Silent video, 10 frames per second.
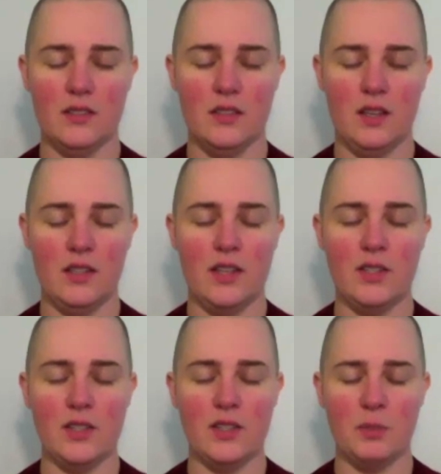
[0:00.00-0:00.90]
And let
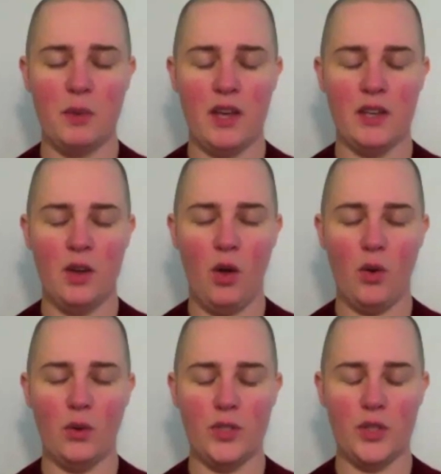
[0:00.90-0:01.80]
your spine
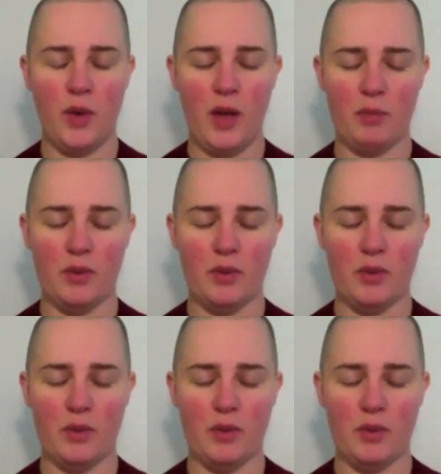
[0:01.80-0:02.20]
hold you up,